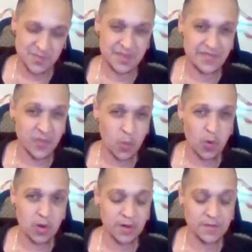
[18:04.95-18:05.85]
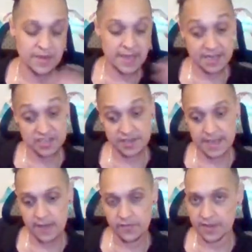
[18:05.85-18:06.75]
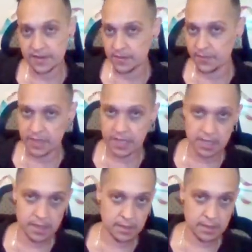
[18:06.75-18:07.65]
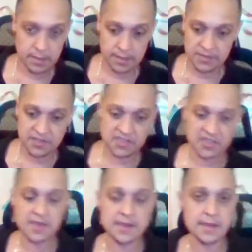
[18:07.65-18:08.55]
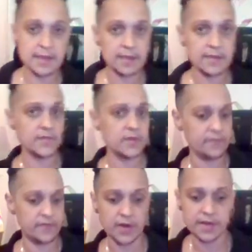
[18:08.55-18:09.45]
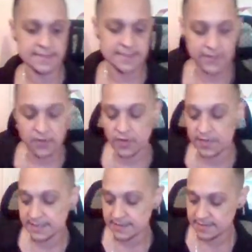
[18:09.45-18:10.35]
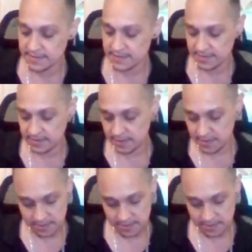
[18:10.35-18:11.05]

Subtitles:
before they actually have like the big shindig for various different reasons.